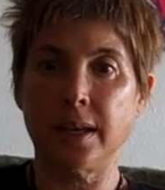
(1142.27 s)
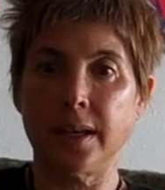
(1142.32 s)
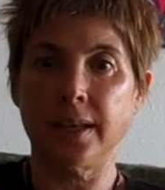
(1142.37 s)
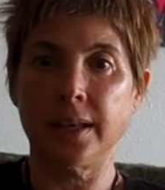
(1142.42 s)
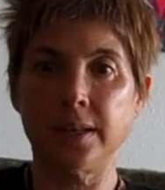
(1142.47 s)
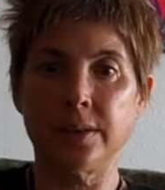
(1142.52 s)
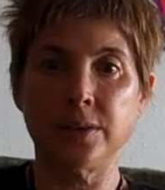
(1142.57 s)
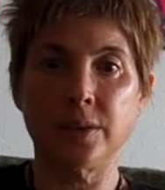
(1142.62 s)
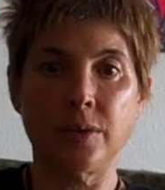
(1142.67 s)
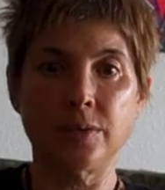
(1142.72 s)

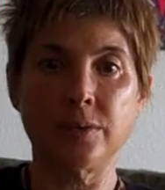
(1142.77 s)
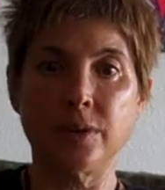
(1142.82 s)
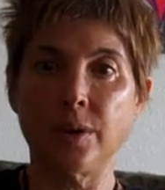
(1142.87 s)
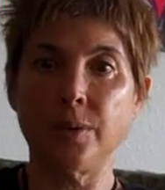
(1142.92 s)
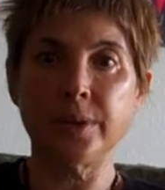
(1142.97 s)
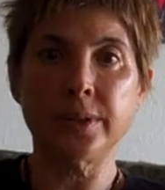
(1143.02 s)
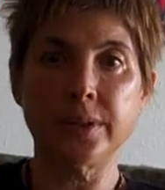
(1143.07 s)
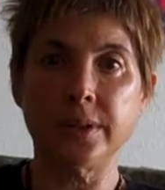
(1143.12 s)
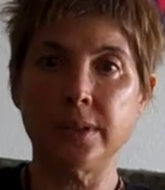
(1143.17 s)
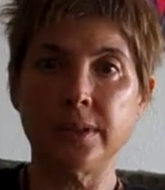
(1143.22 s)
I don't know
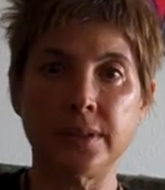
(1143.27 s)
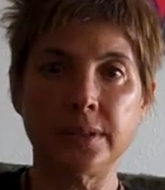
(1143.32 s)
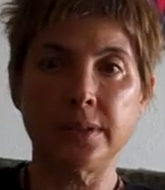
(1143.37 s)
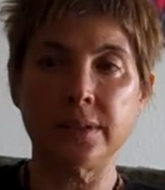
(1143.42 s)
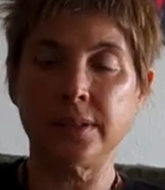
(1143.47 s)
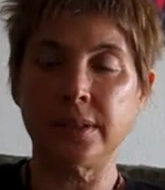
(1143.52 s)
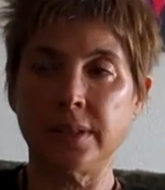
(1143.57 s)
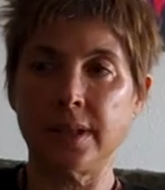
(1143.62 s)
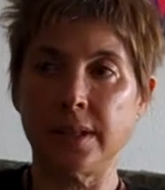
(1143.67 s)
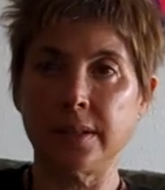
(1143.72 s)
what the
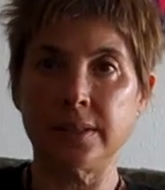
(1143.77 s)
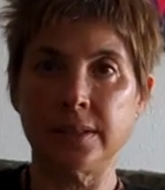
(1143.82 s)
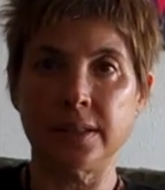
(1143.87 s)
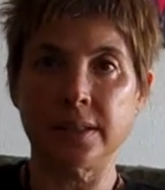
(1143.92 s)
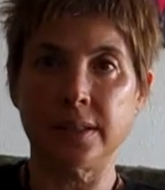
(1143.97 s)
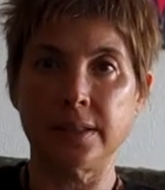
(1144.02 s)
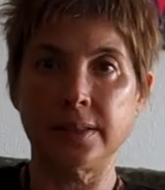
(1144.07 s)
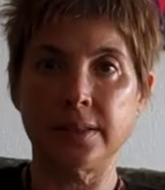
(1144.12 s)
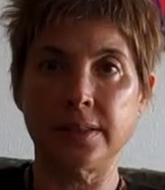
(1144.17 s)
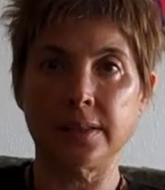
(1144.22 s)
disconnect
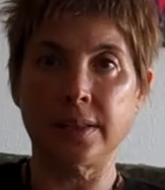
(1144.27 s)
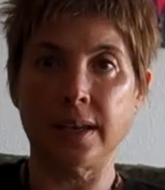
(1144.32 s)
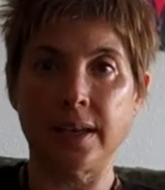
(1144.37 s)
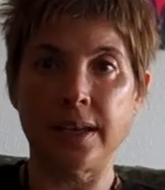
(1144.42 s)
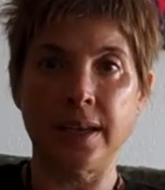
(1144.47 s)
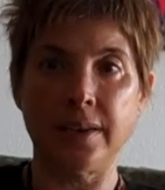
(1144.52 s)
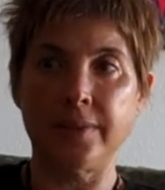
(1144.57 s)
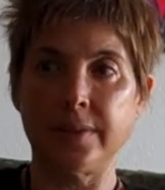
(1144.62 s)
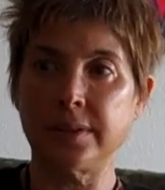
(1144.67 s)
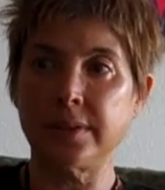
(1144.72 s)
is. I
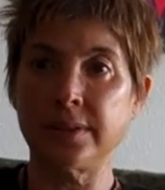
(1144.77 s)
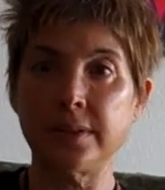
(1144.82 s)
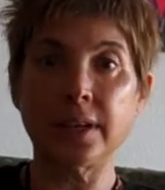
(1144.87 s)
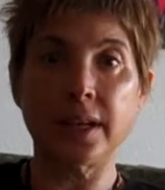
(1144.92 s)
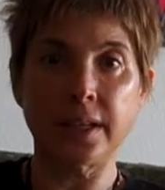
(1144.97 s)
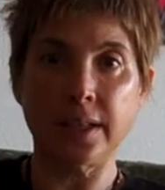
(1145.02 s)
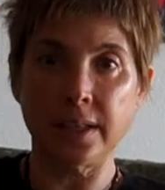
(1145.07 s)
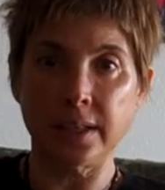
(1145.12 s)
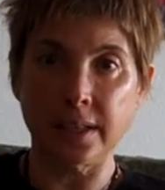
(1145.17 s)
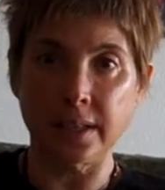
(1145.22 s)
haven't
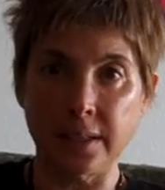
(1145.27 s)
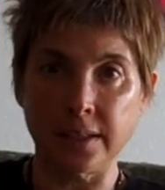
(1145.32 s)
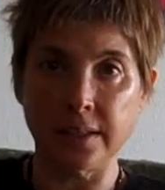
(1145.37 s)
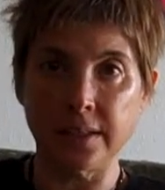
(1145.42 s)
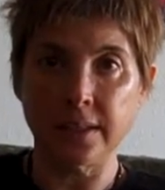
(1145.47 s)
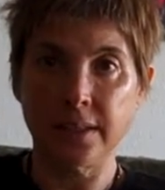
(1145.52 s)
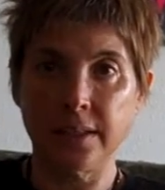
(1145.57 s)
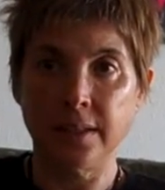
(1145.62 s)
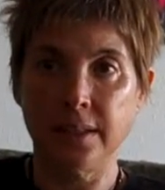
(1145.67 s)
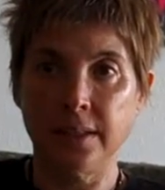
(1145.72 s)
studied it,
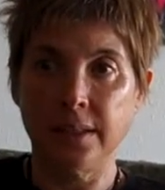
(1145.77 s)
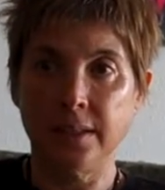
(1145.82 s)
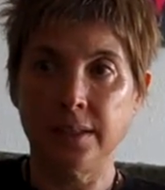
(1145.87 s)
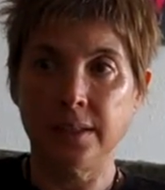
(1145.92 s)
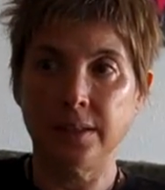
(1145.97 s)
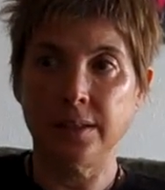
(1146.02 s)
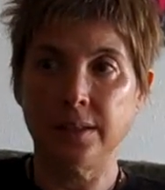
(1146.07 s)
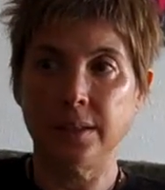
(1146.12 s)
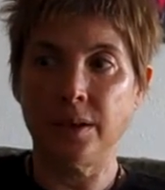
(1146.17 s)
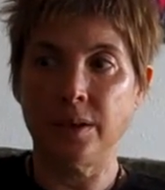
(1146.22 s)

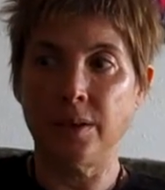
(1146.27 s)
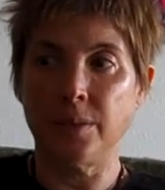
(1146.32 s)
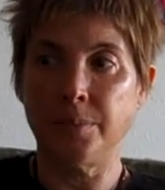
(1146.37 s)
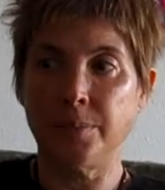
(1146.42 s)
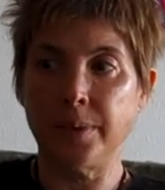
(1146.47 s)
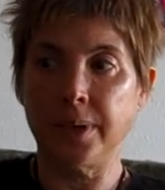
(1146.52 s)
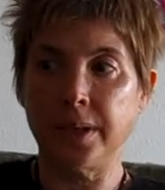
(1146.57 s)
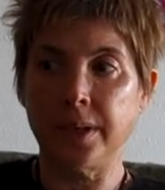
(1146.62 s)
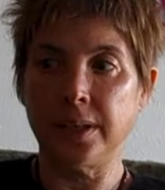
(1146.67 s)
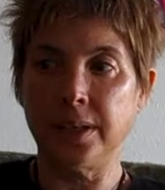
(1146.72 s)

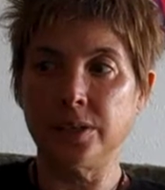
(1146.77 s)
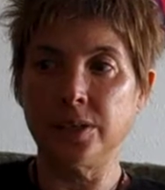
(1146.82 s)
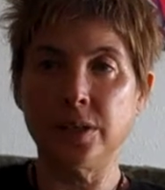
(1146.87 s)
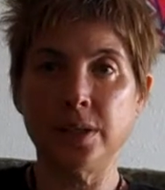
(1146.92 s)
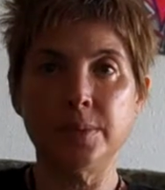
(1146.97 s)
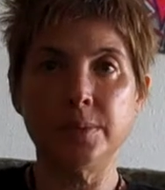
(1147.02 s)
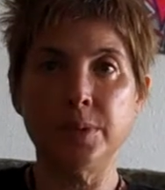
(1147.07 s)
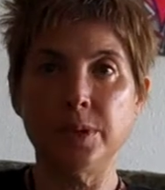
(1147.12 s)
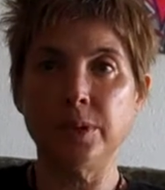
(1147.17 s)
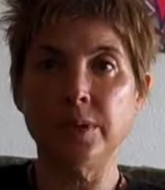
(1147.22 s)
but each
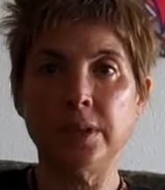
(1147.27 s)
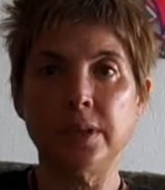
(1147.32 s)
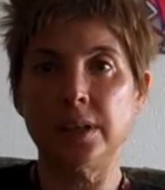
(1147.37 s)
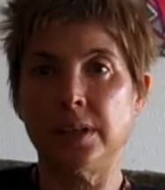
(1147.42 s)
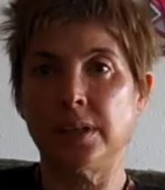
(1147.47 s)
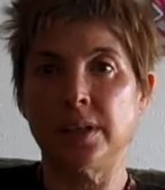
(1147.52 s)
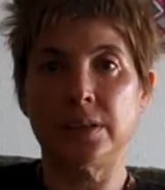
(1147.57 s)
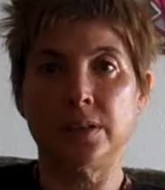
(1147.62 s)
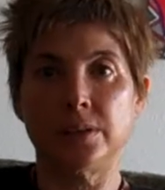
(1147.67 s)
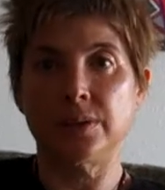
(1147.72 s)
community
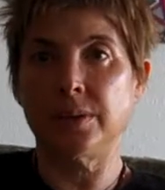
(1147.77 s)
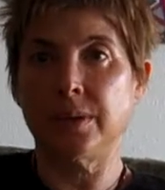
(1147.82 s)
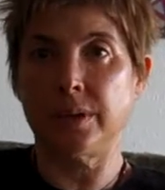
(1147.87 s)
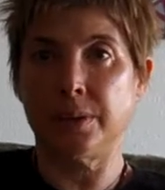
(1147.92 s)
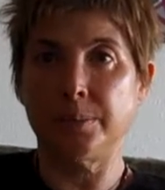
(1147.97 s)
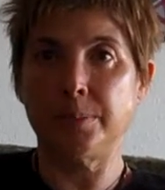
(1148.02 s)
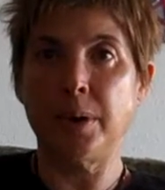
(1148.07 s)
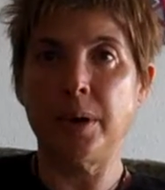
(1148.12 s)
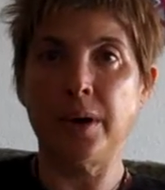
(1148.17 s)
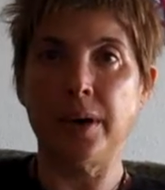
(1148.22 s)
can do their
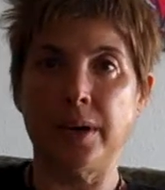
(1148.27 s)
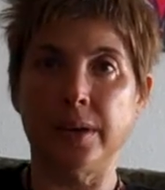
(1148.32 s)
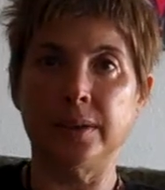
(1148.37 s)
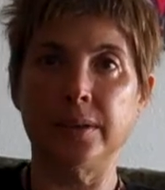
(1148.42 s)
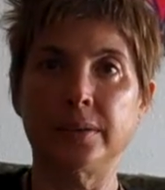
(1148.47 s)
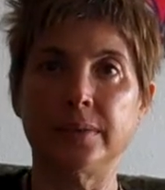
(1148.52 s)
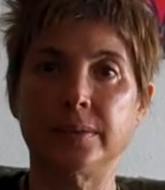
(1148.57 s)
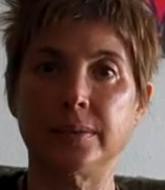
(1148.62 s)
part.